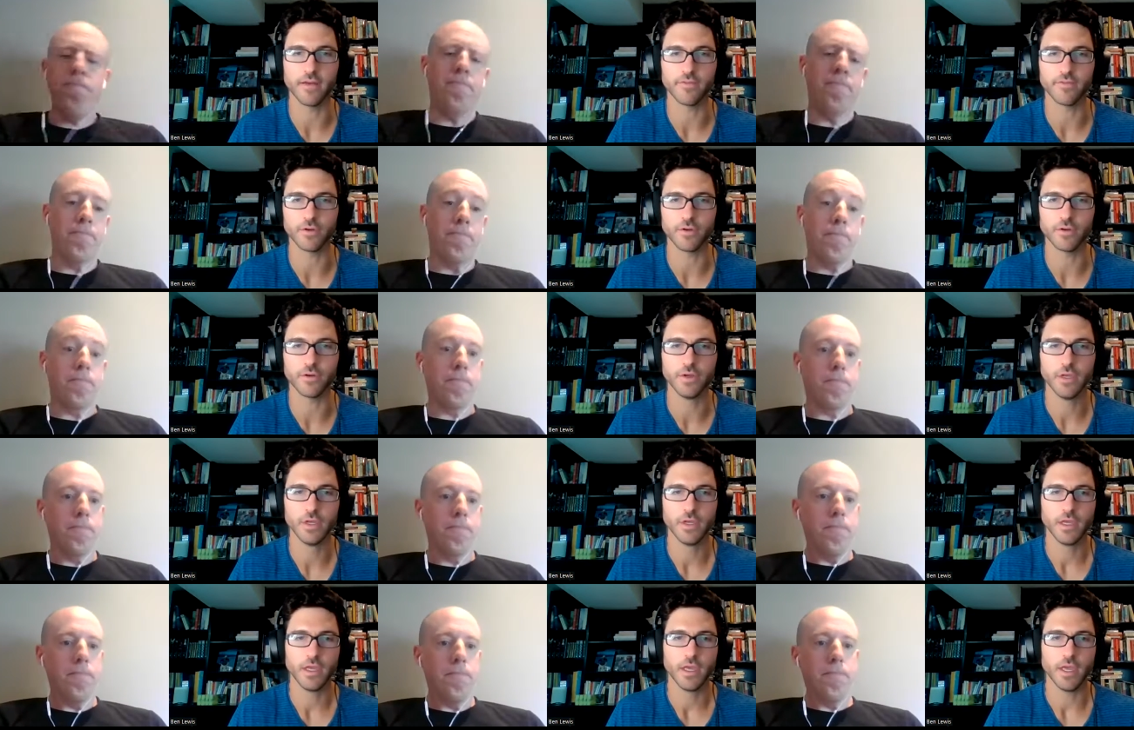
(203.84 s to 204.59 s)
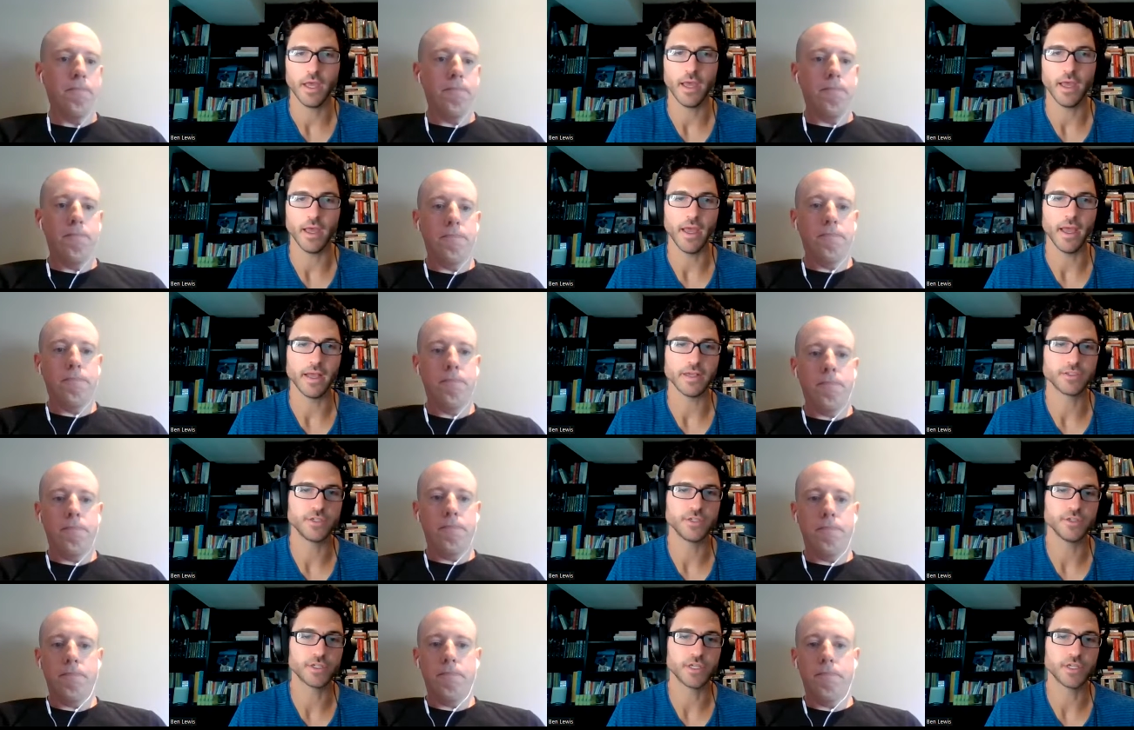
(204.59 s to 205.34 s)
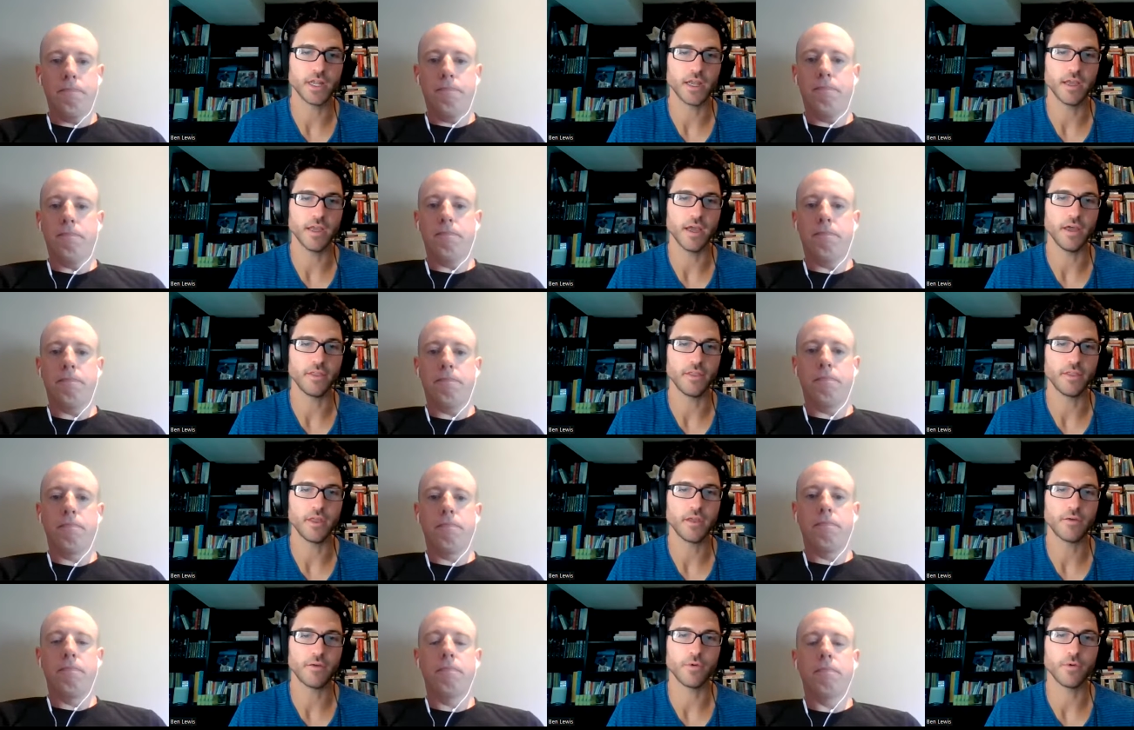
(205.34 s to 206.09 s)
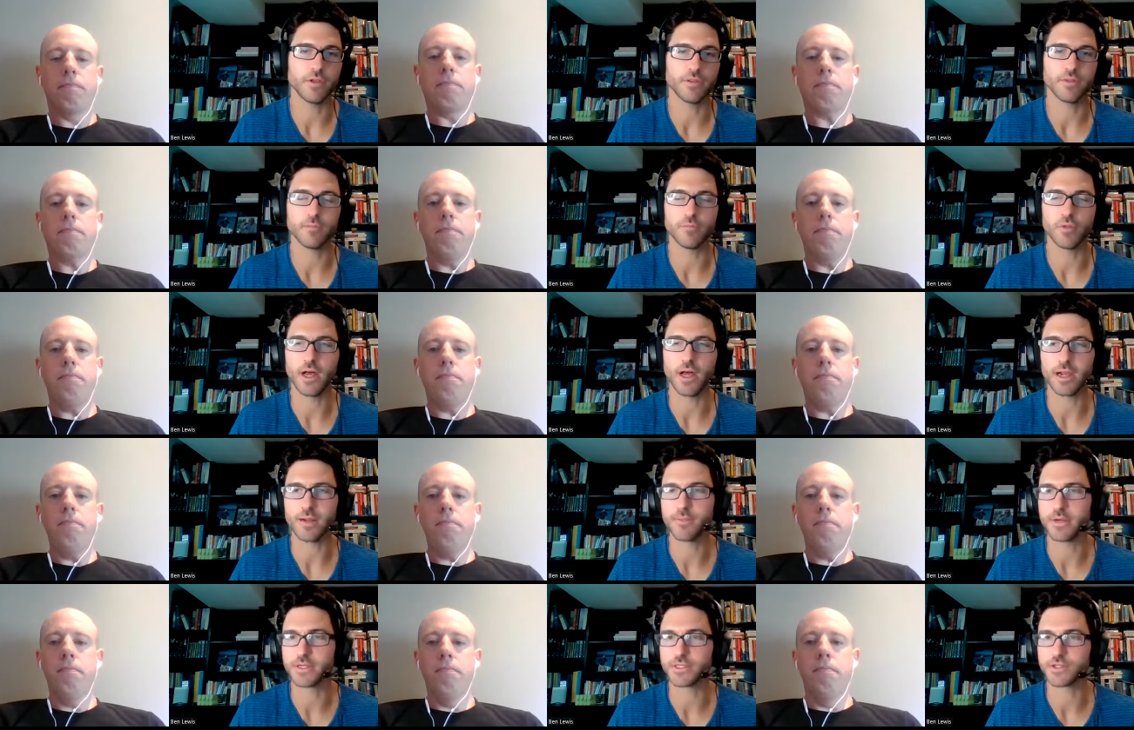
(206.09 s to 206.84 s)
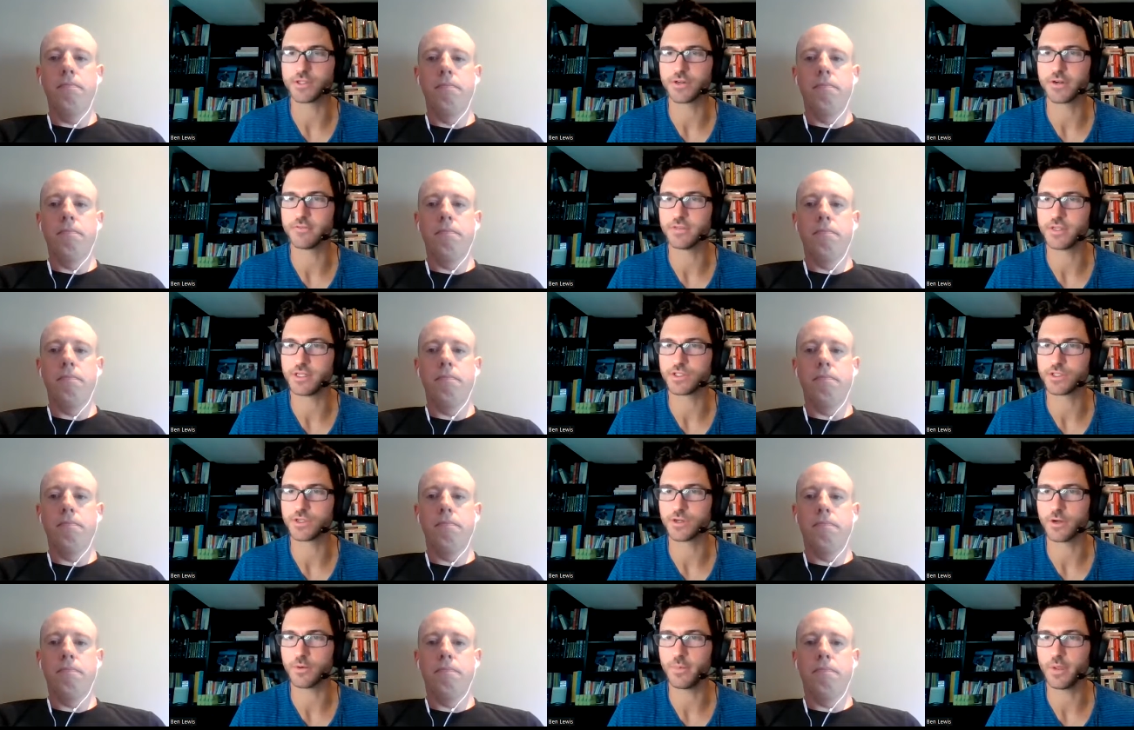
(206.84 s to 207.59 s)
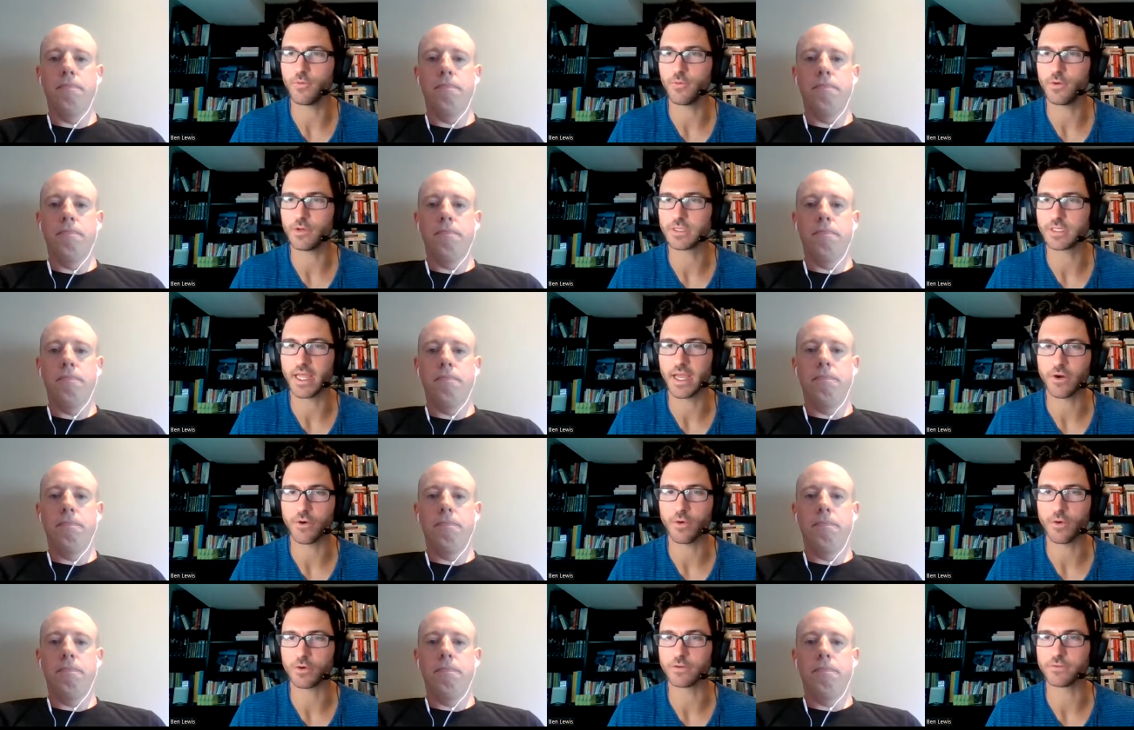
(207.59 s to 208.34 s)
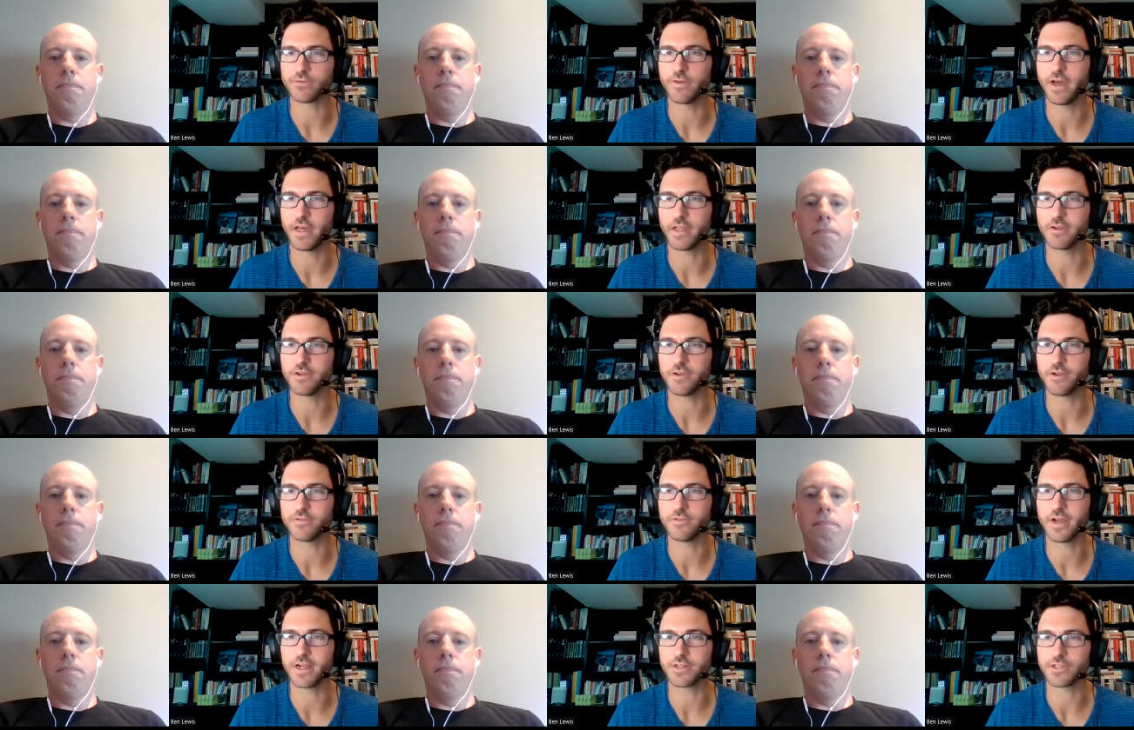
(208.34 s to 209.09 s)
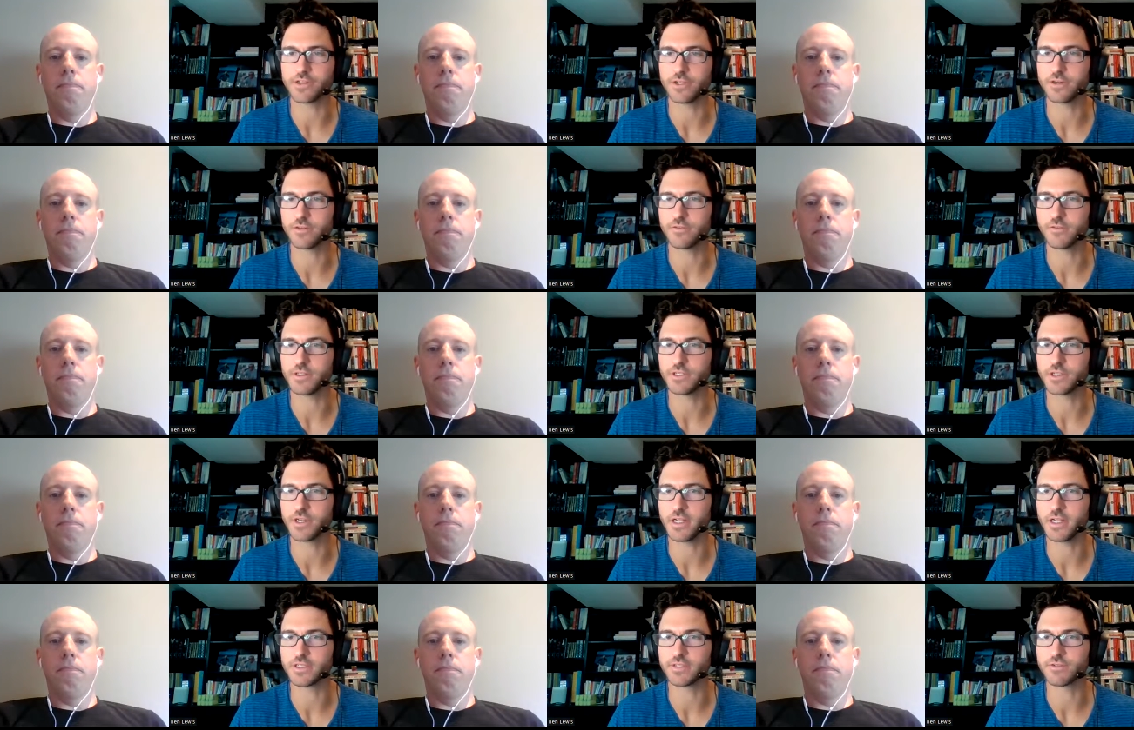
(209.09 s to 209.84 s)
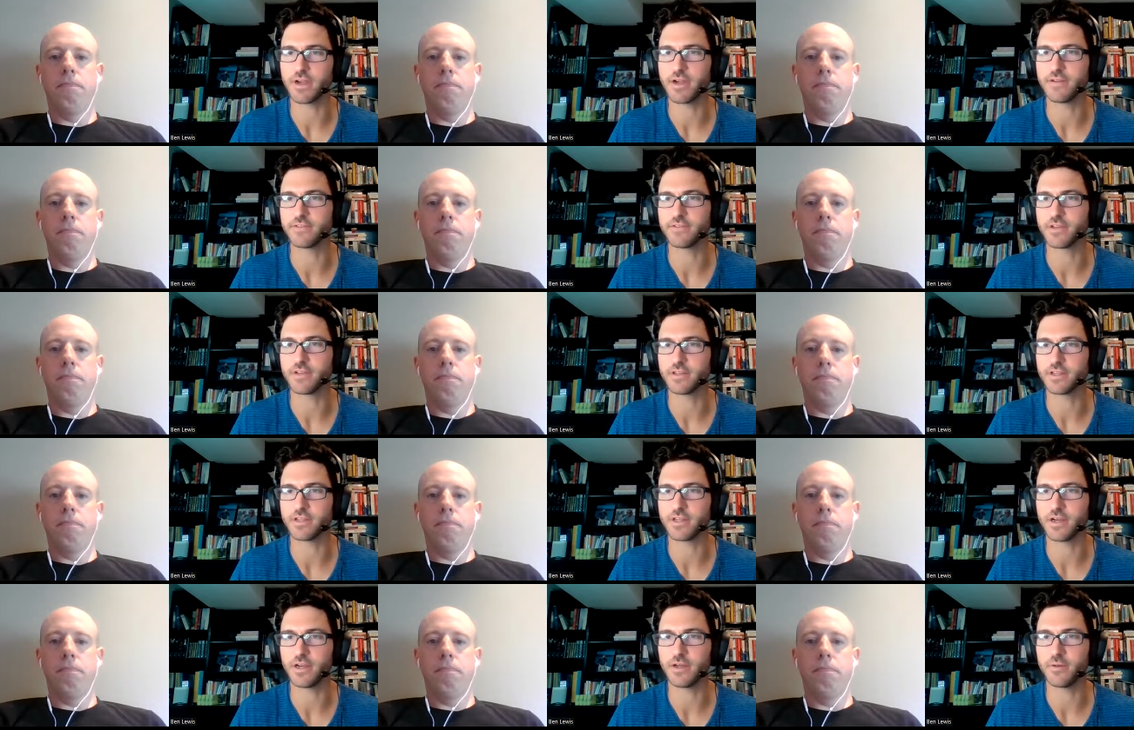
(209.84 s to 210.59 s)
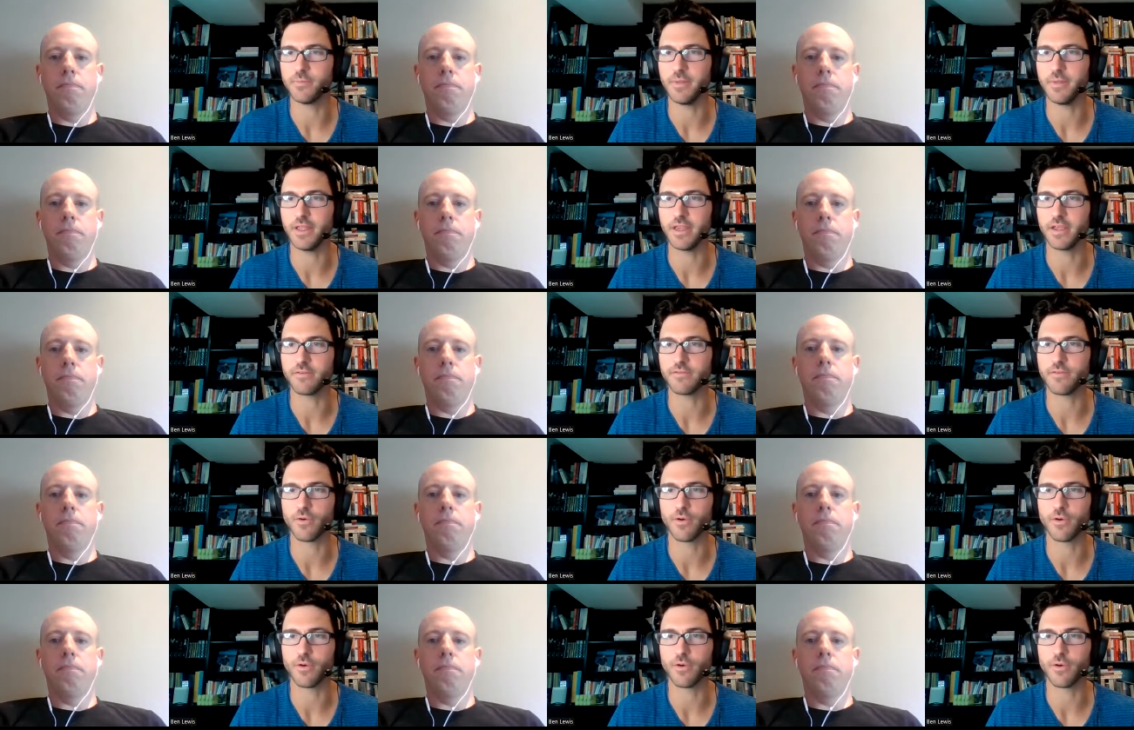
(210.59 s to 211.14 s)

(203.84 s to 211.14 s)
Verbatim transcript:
Speaker 1: level. Uh, as you said, I, I, think, well, the blockbuster of this tournament was that quarterfinal Novak Djokovic against Rafael Nadal, meeting